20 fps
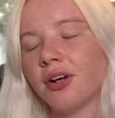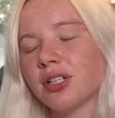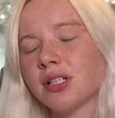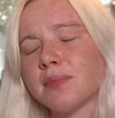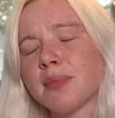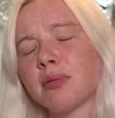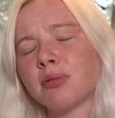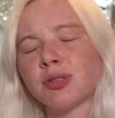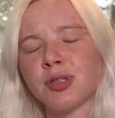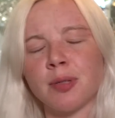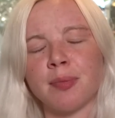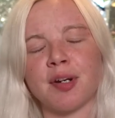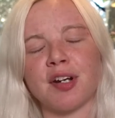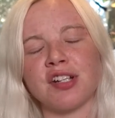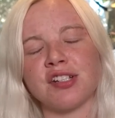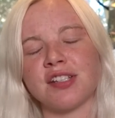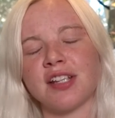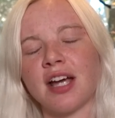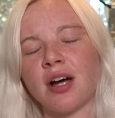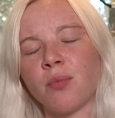know some people do it
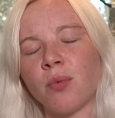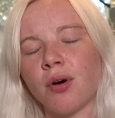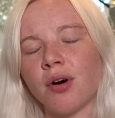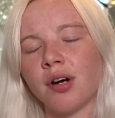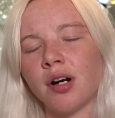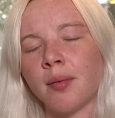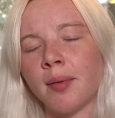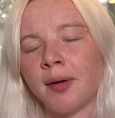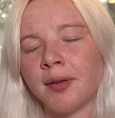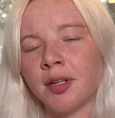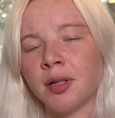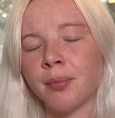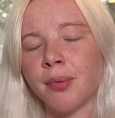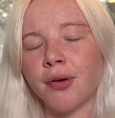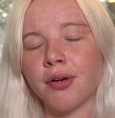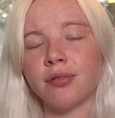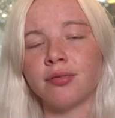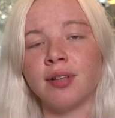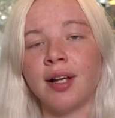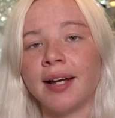because they are worried about their
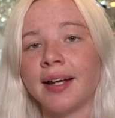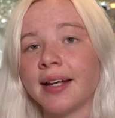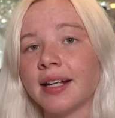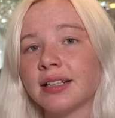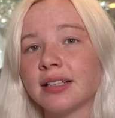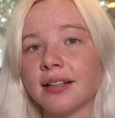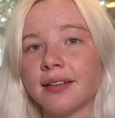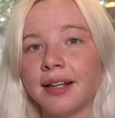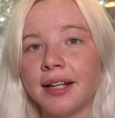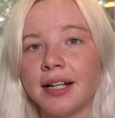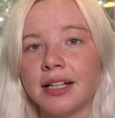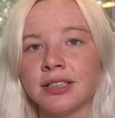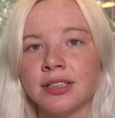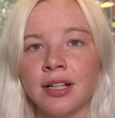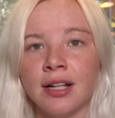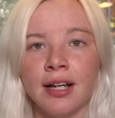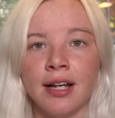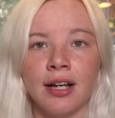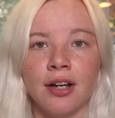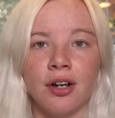bird flying into
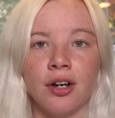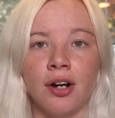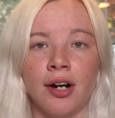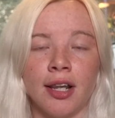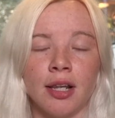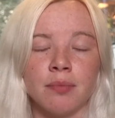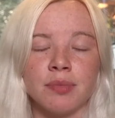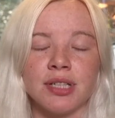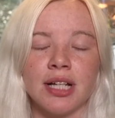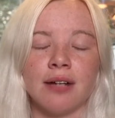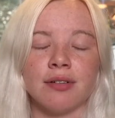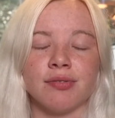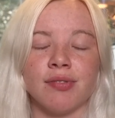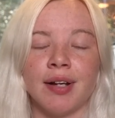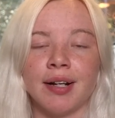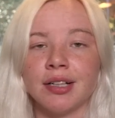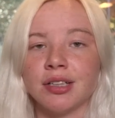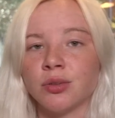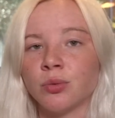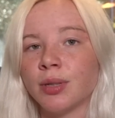things, hurting themselves,
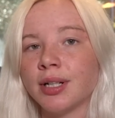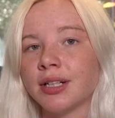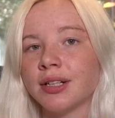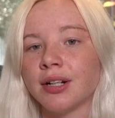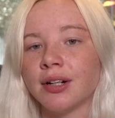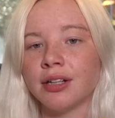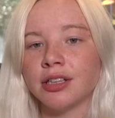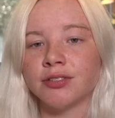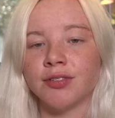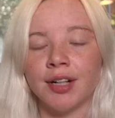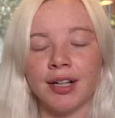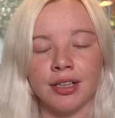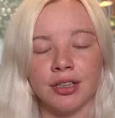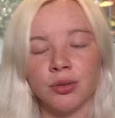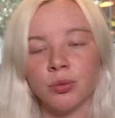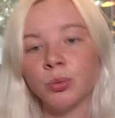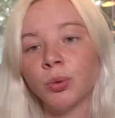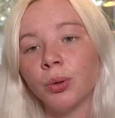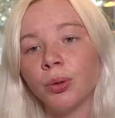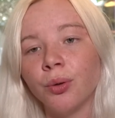flying into windows, flying
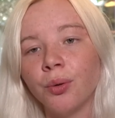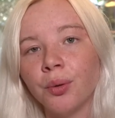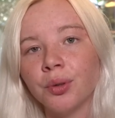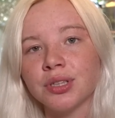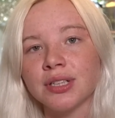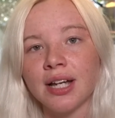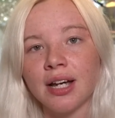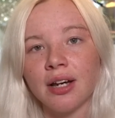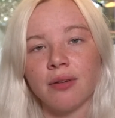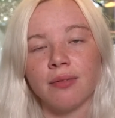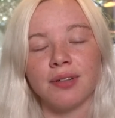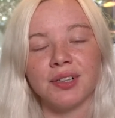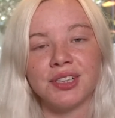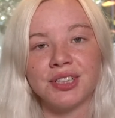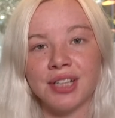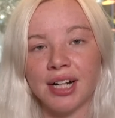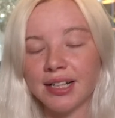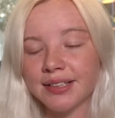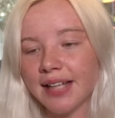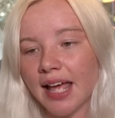into walls,
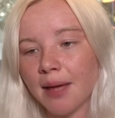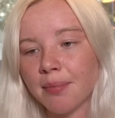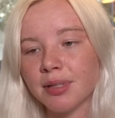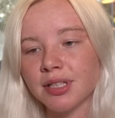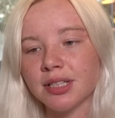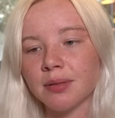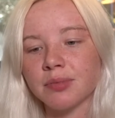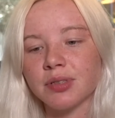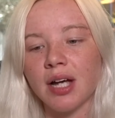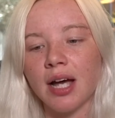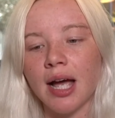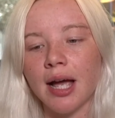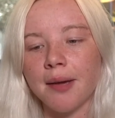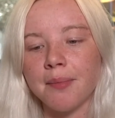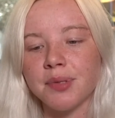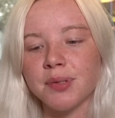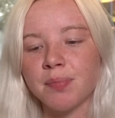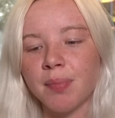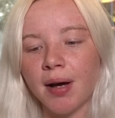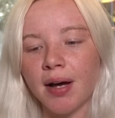which does happen
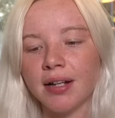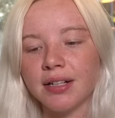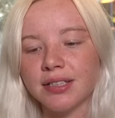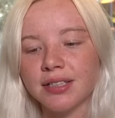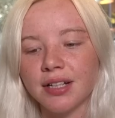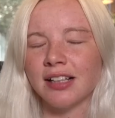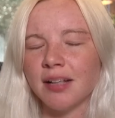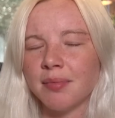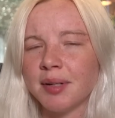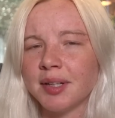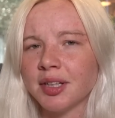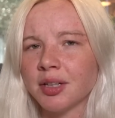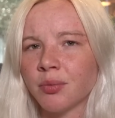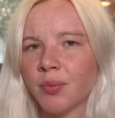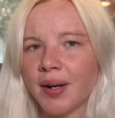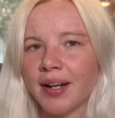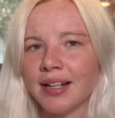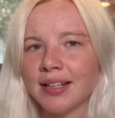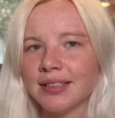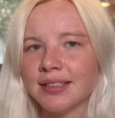sometimes, but clipping their
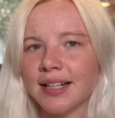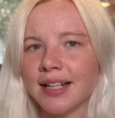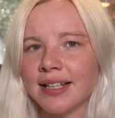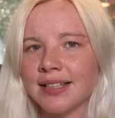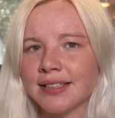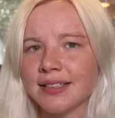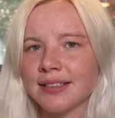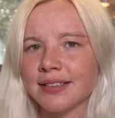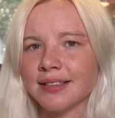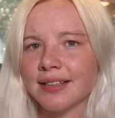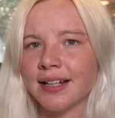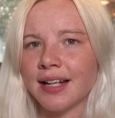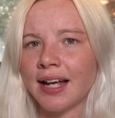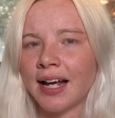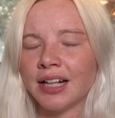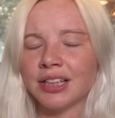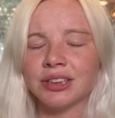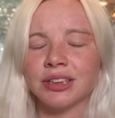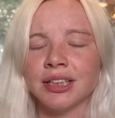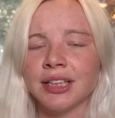wings isn't
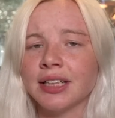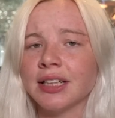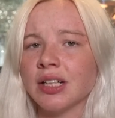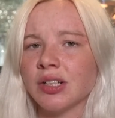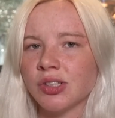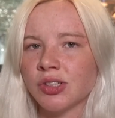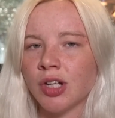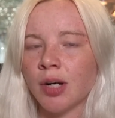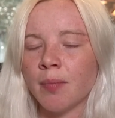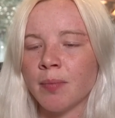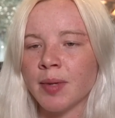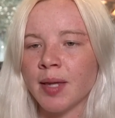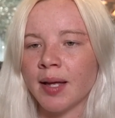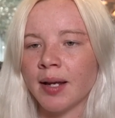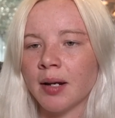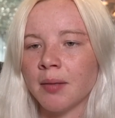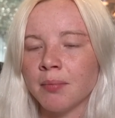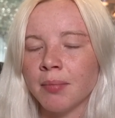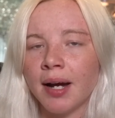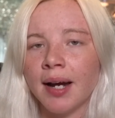actually gonna stop
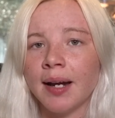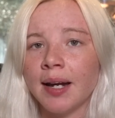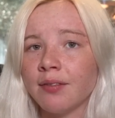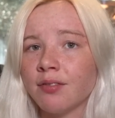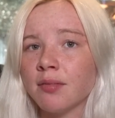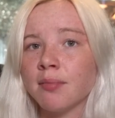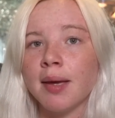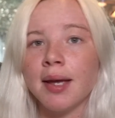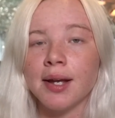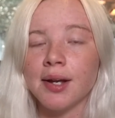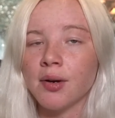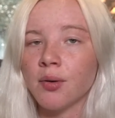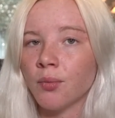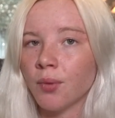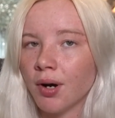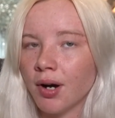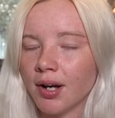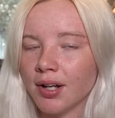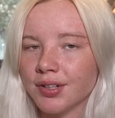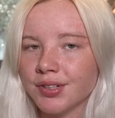that. It might even make it
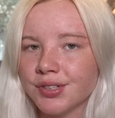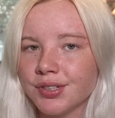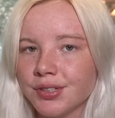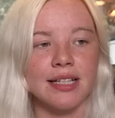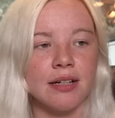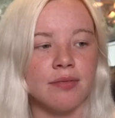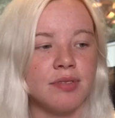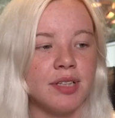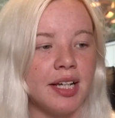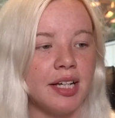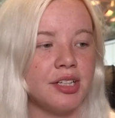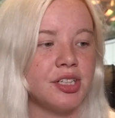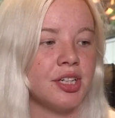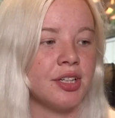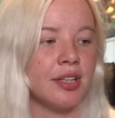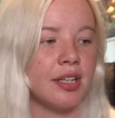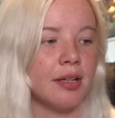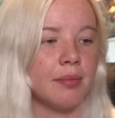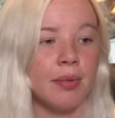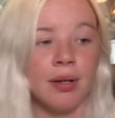worse. Instead of
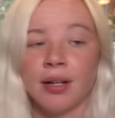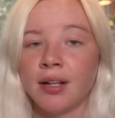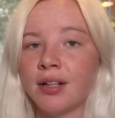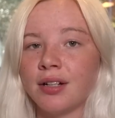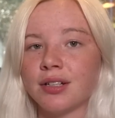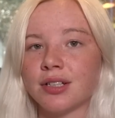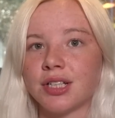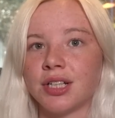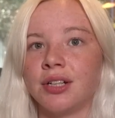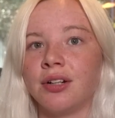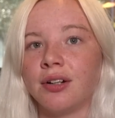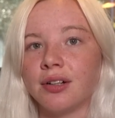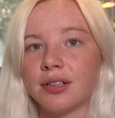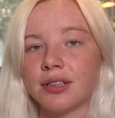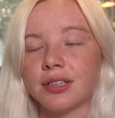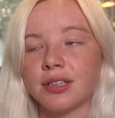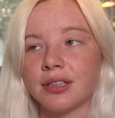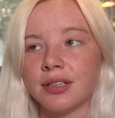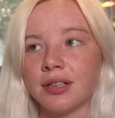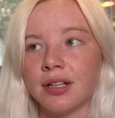teaching them to
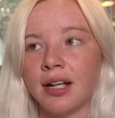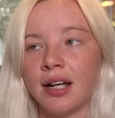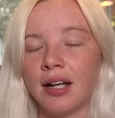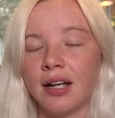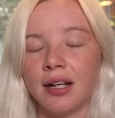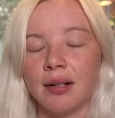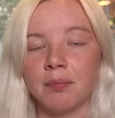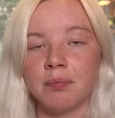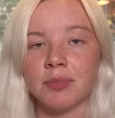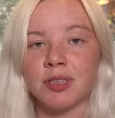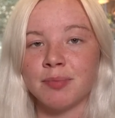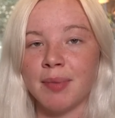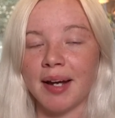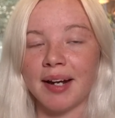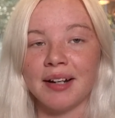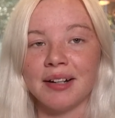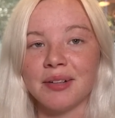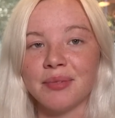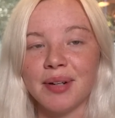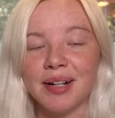not
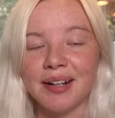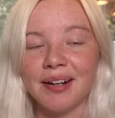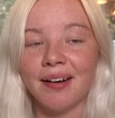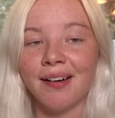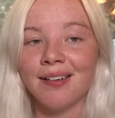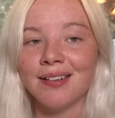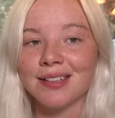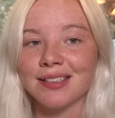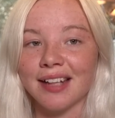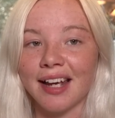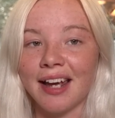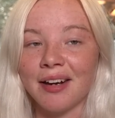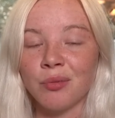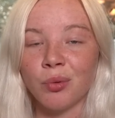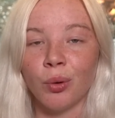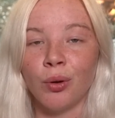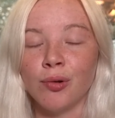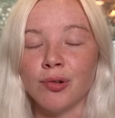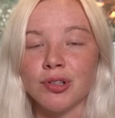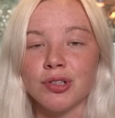smack into windows
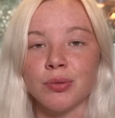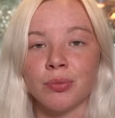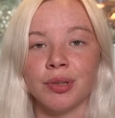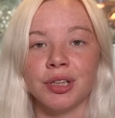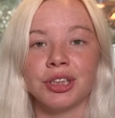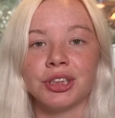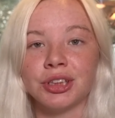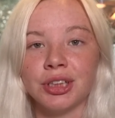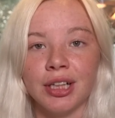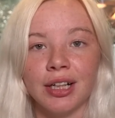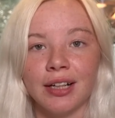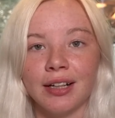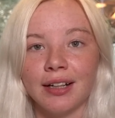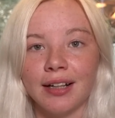and walls, which